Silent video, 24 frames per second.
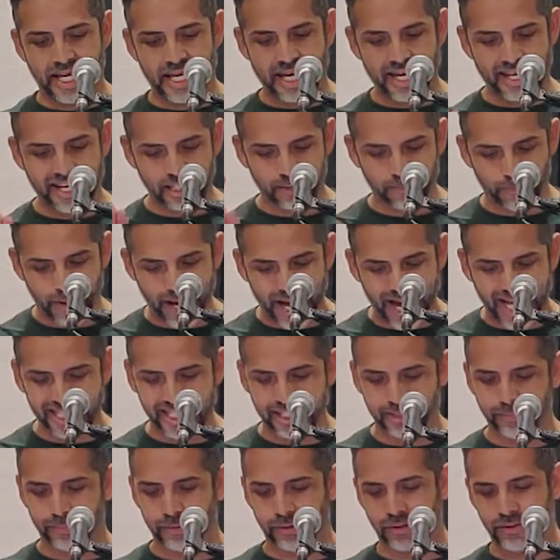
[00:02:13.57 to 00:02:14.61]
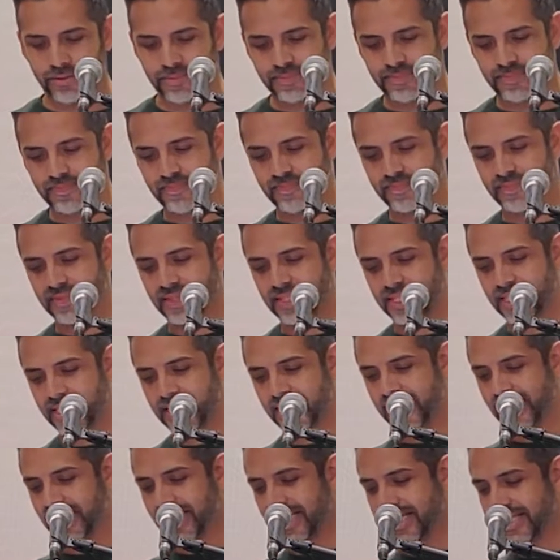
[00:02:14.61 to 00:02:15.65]
It is possible
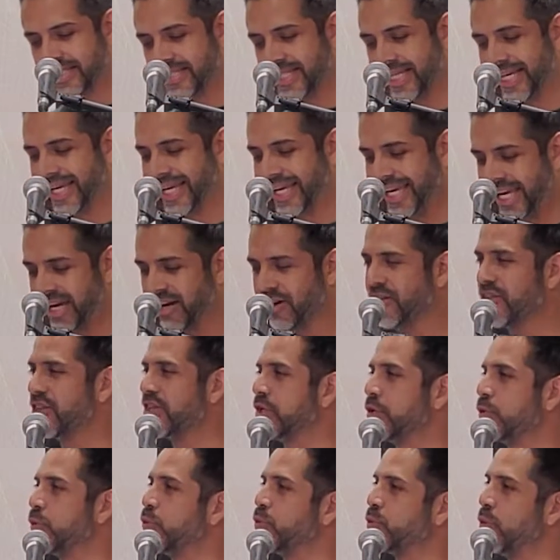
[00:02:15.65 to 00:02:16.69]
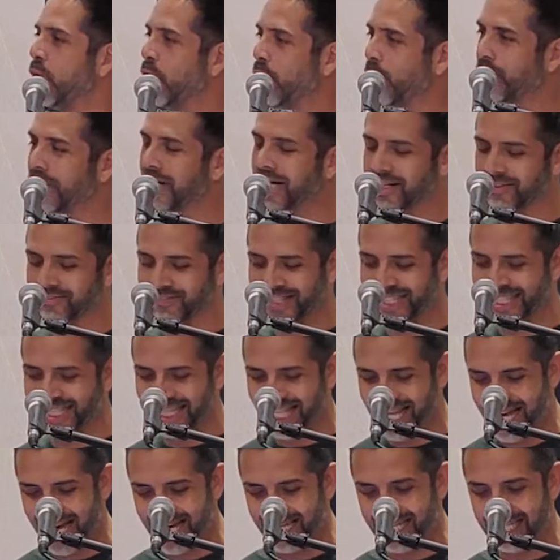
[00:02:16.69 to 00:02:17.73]
to hear the roar of a
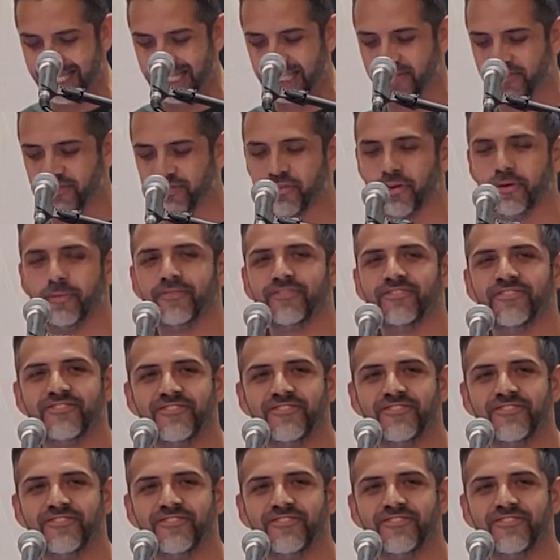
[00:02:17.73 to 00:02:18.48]
lion from